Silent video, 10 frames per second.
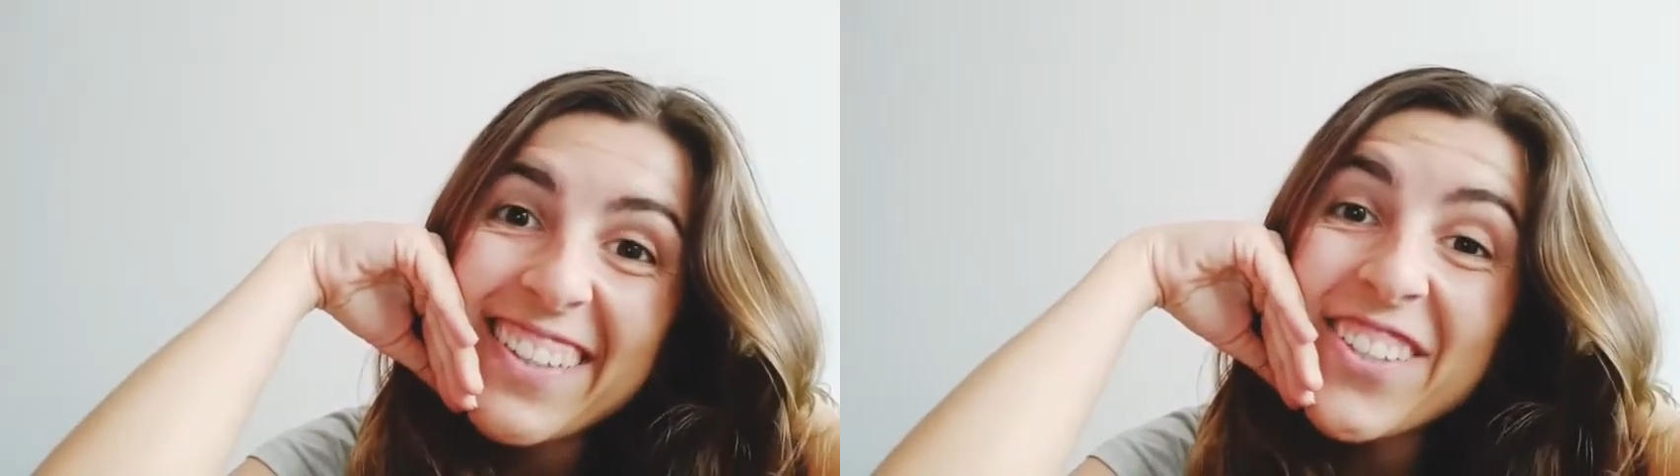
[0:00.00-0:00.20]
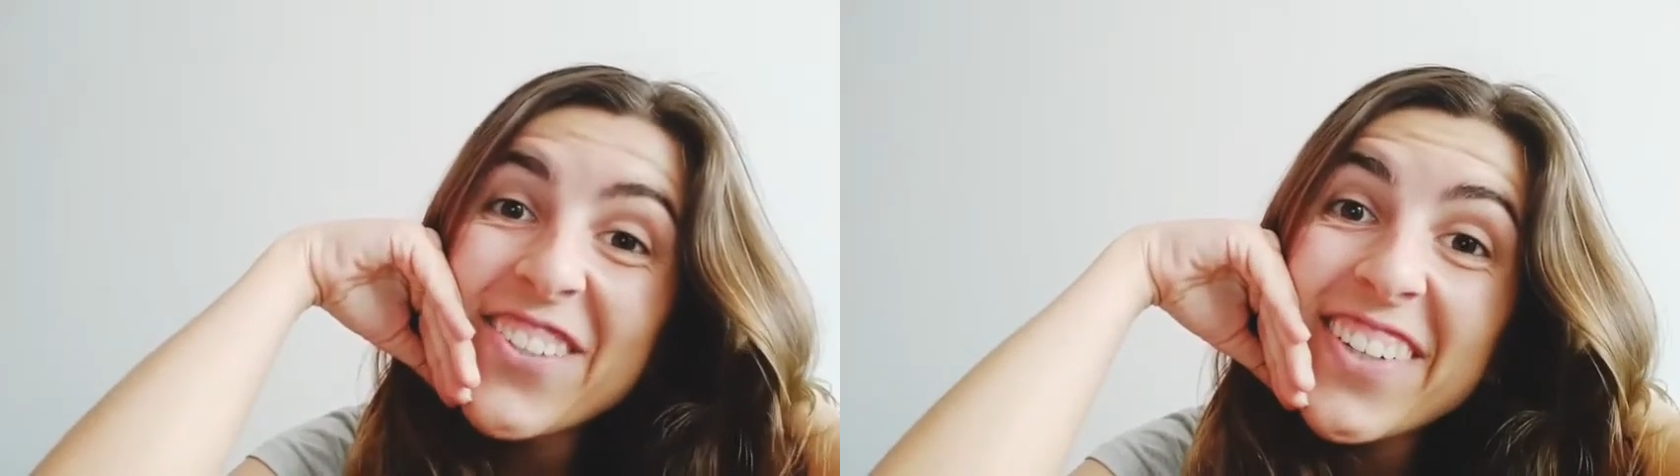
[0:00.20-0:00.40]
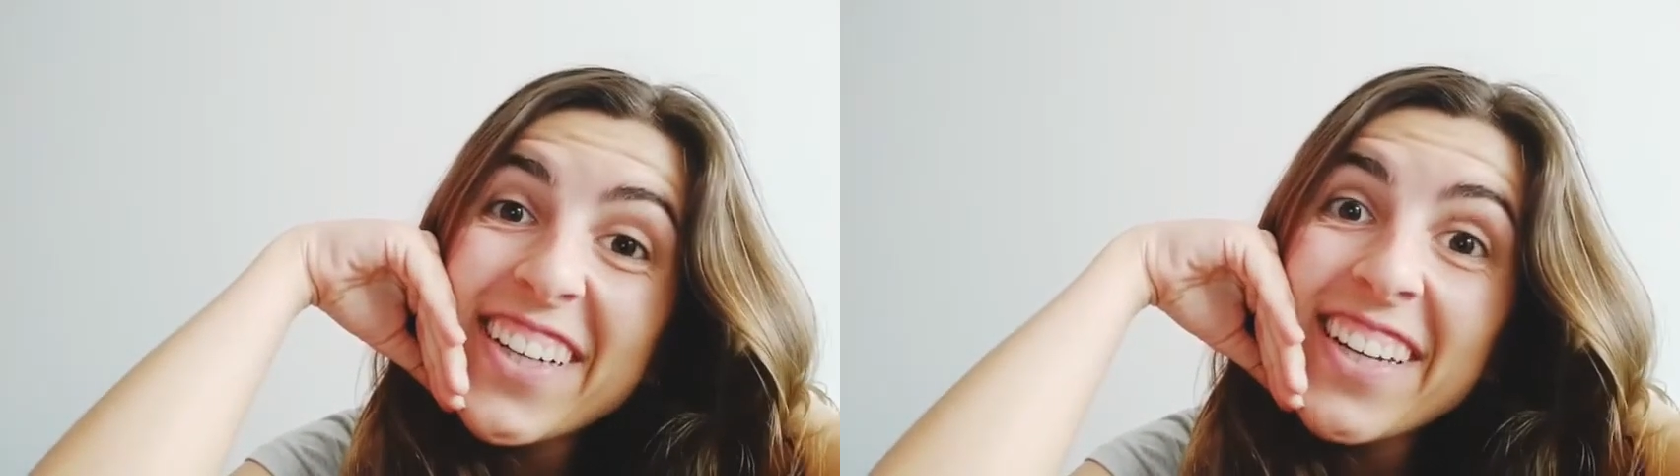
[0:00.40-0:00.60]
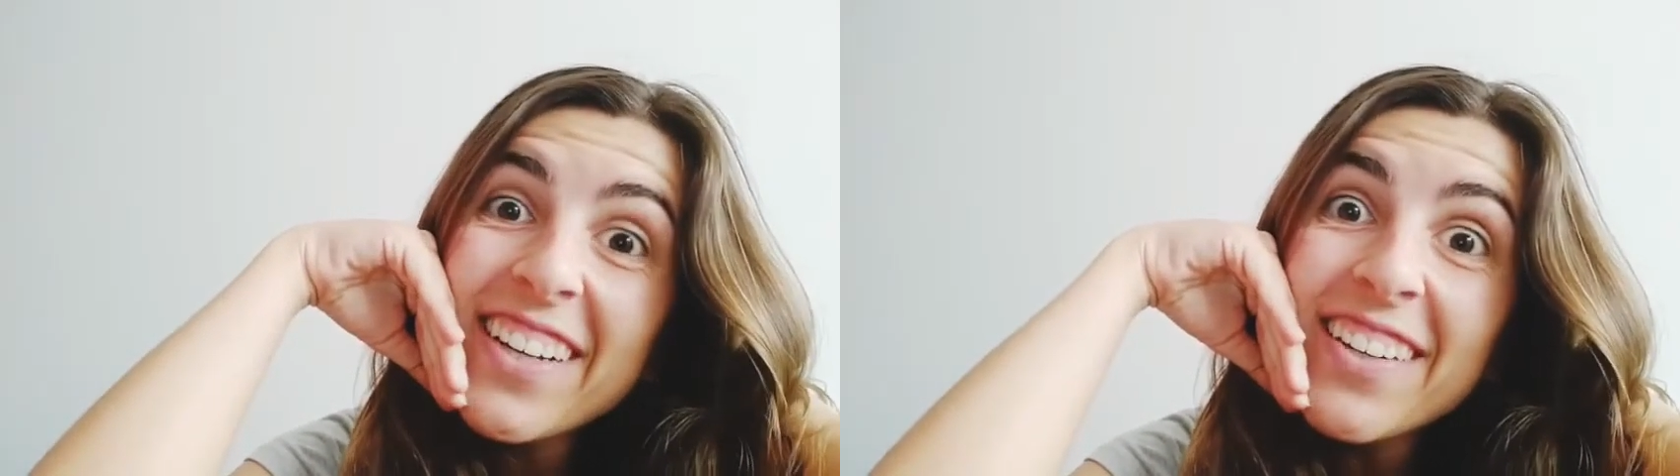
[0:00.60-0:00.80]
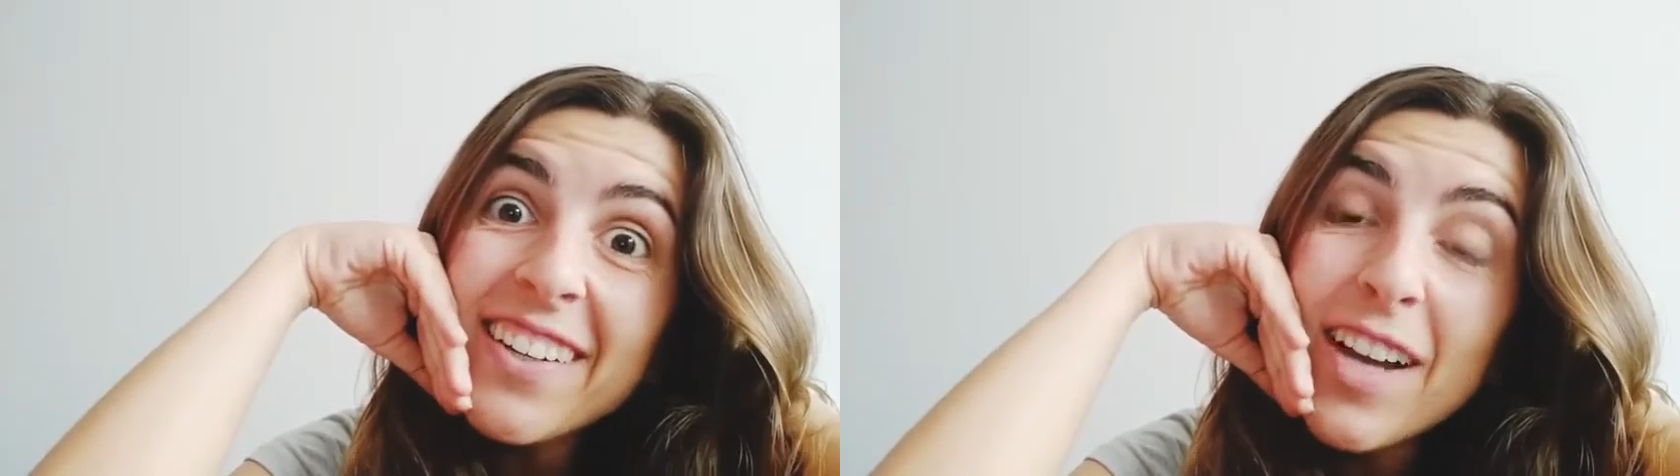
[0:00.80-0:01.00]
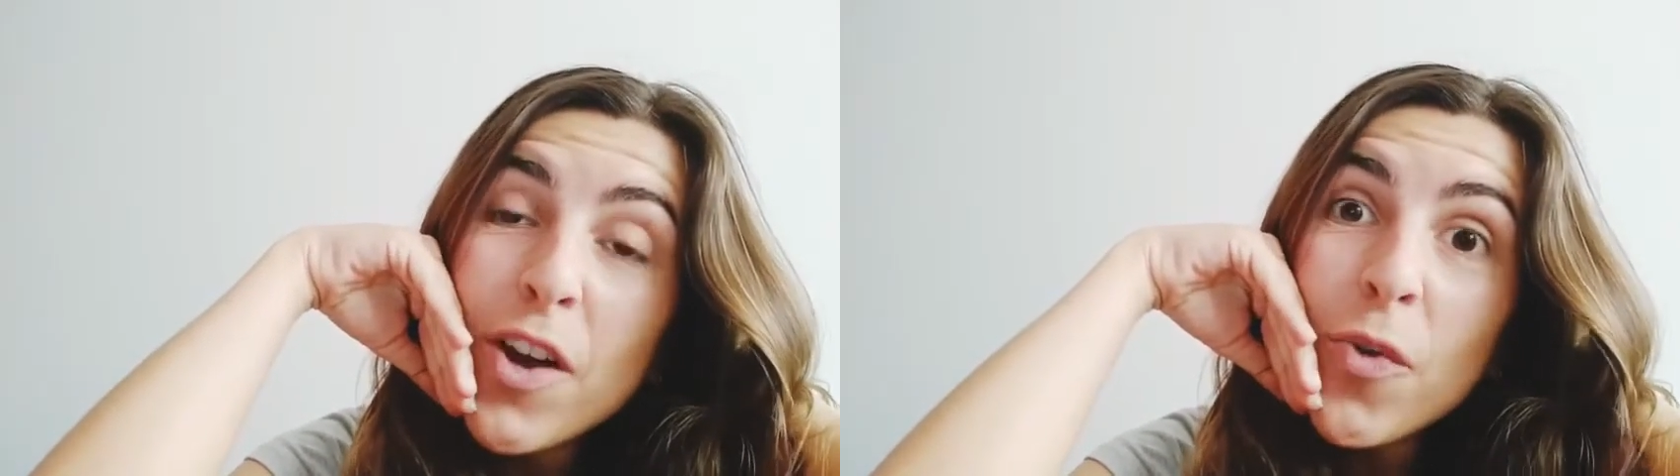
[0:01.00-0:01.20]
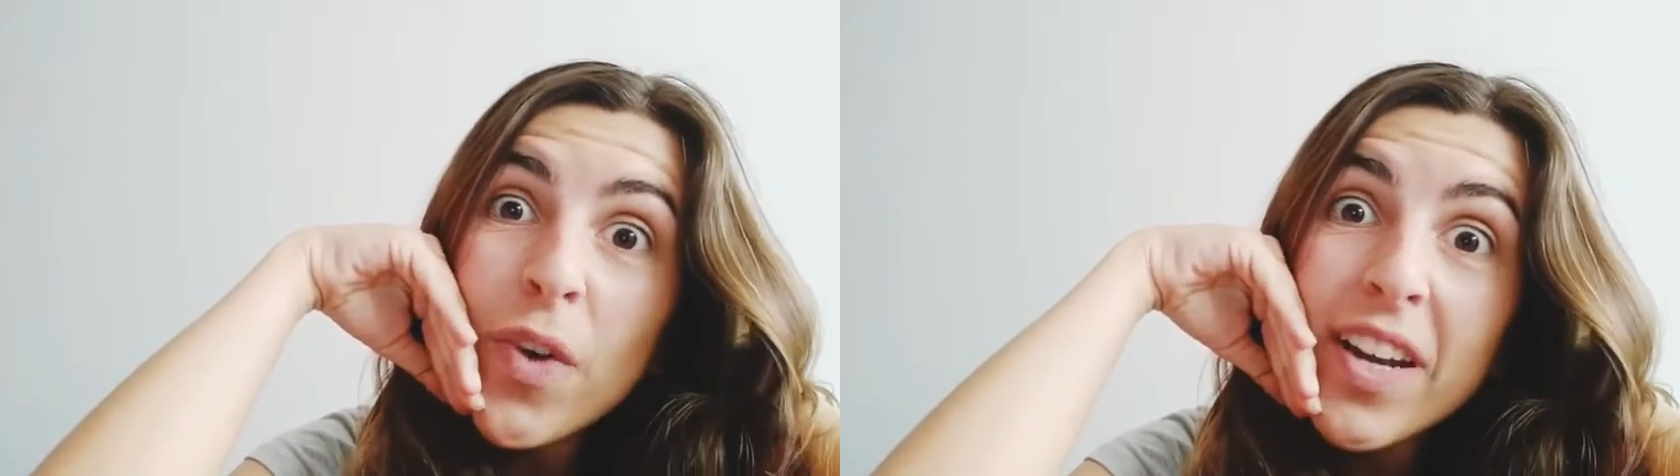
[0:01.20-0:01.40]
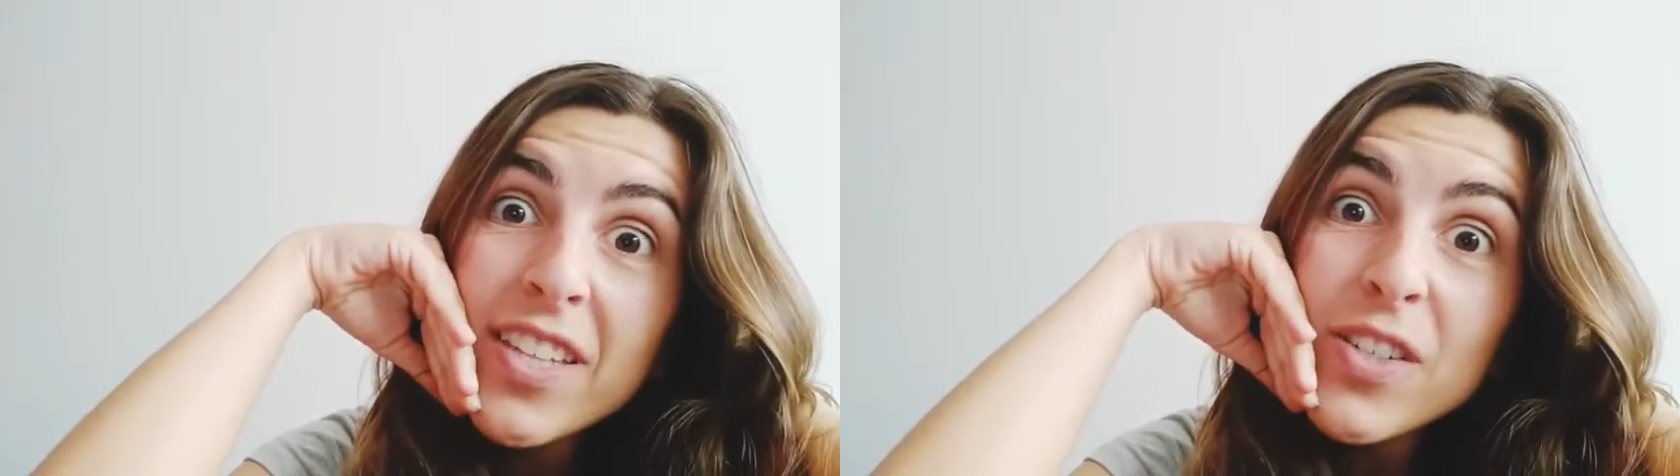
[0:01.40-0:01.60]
You're here, ready